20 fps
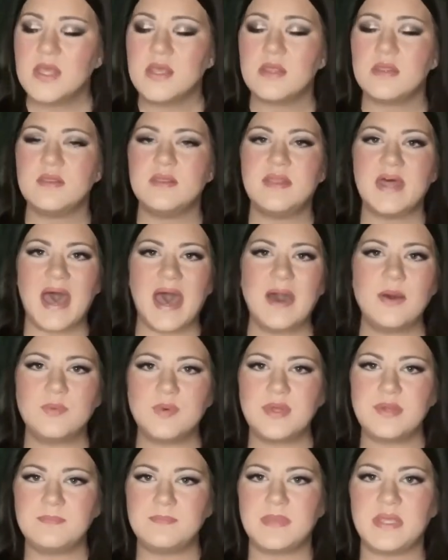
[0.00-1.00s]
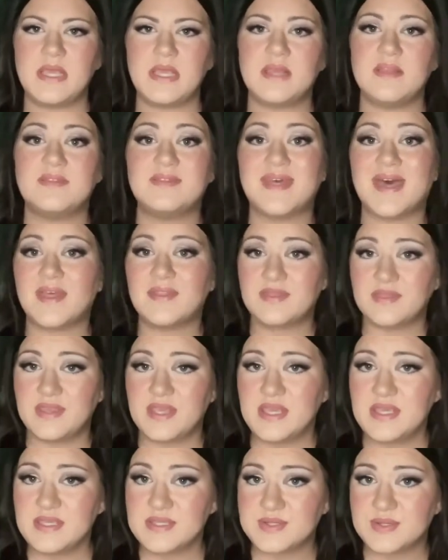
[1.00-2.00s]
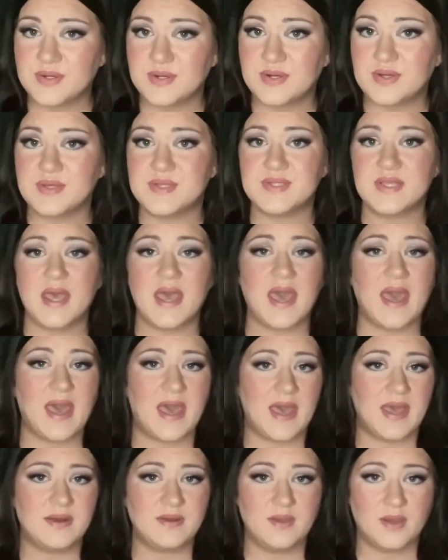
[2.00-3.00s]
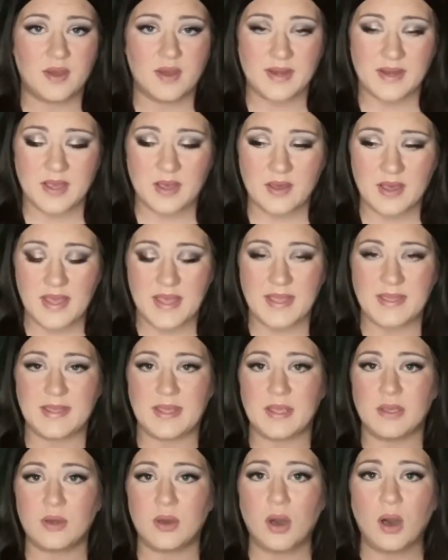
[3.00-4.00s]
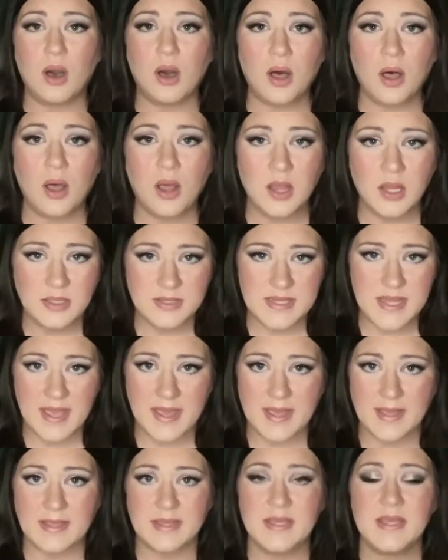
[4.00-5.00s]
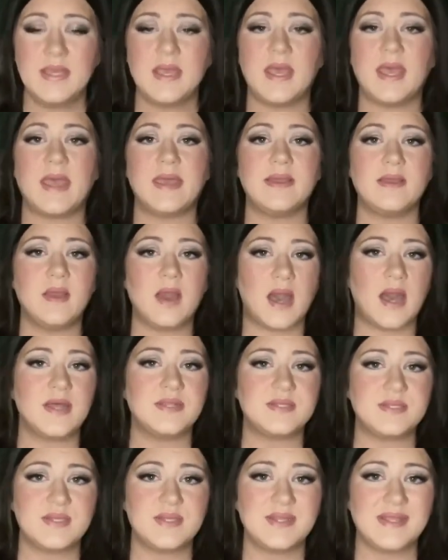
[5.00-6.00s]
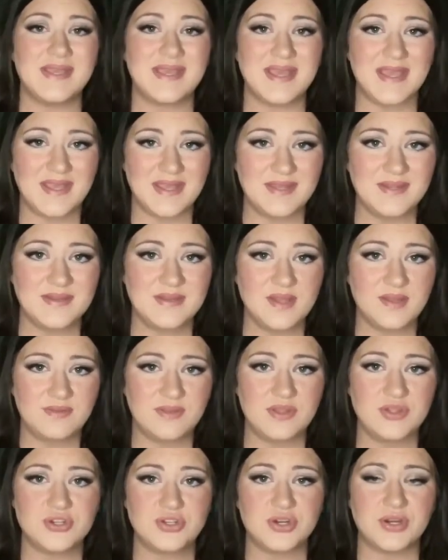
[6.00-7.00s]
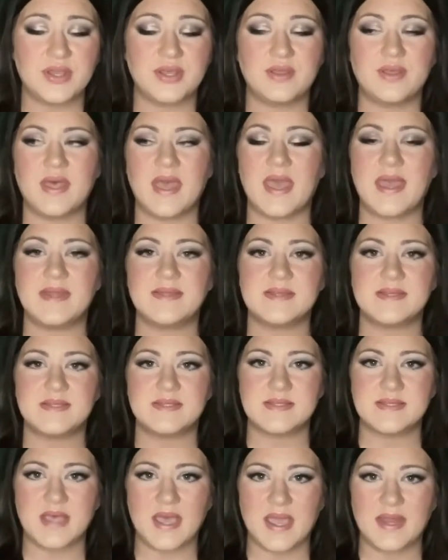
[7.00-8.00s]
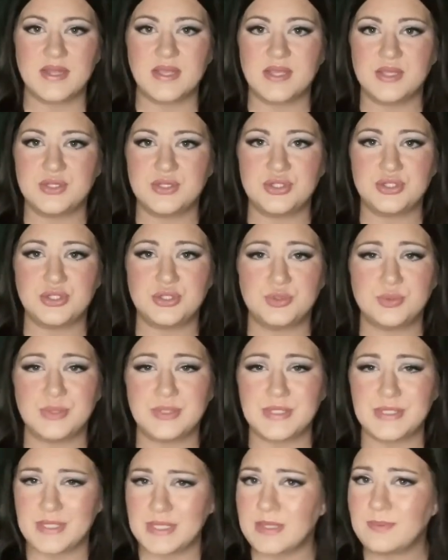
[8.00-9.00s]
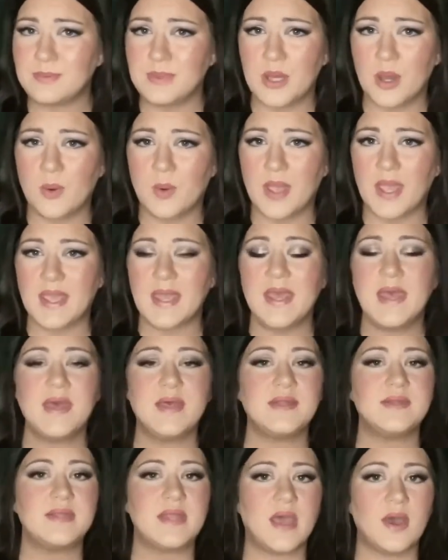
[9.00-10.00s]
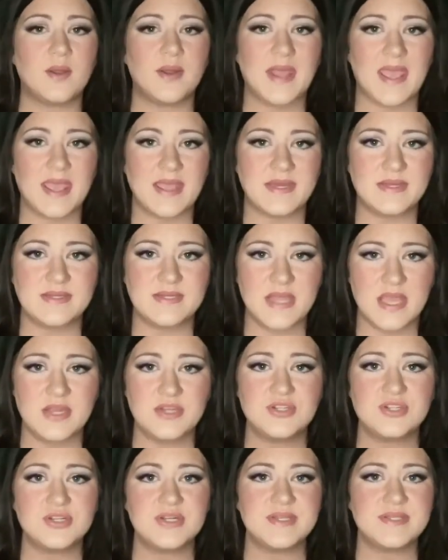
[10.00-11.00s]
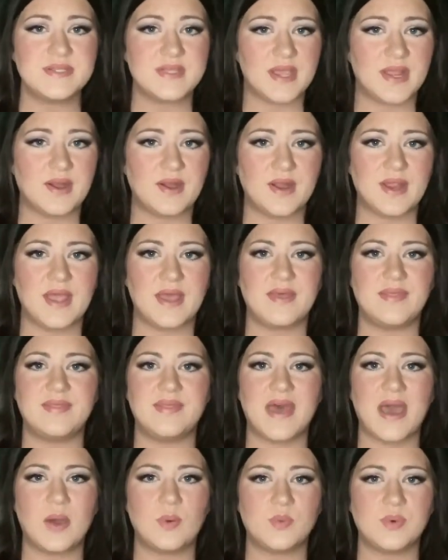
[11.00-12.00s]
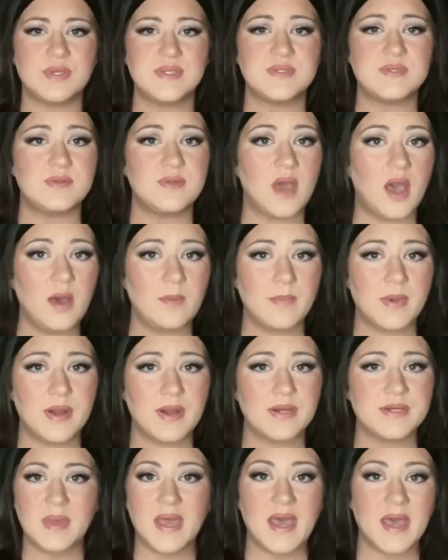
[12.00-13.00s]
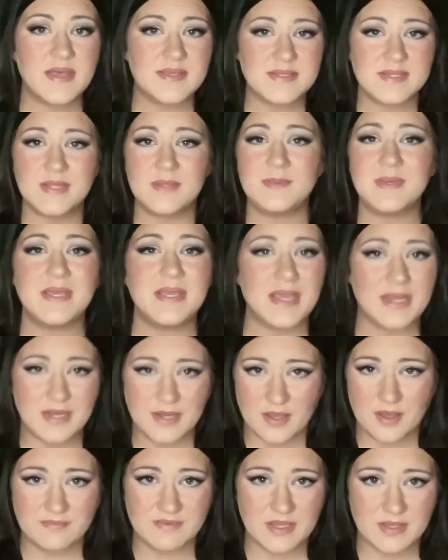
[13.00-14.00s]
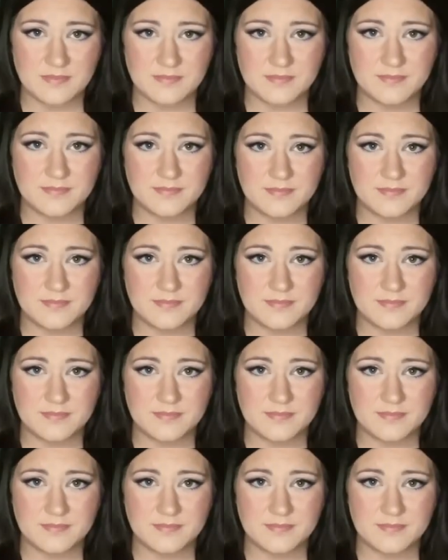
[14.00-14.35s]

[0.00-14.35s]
That would mean that these girls had gone out hiking all day and got to the end of the trail and decided to keep going down a dangerous area that was not marked past the beginning of it.